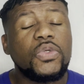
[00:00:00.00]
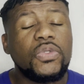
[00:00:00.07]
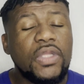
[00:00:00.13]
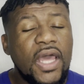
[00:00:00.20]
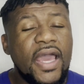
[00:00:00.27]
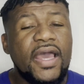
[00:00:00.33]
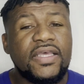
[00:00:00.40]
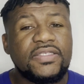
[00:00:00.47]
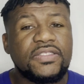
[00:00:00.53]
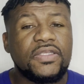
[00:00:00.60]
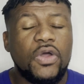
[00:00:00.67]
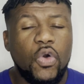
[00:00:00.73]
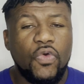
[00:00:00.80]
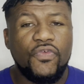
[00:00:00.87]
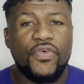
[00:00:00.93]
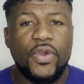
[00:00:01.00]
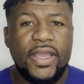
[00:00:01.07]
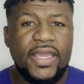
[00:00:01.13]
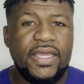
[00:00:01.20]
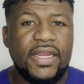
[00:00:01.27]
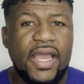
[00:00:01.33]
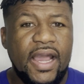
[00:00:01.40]
lasts over
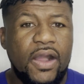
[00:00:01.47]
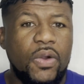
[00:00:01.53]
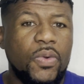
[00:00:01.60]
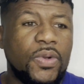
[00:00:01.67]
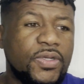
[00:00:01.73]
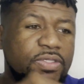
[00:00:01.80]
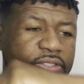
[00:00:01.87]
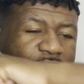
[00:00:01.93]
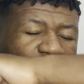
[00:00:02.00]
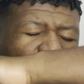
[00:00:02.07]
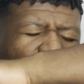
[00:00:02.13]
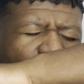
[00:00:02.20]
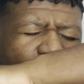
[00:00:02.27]
8 hours.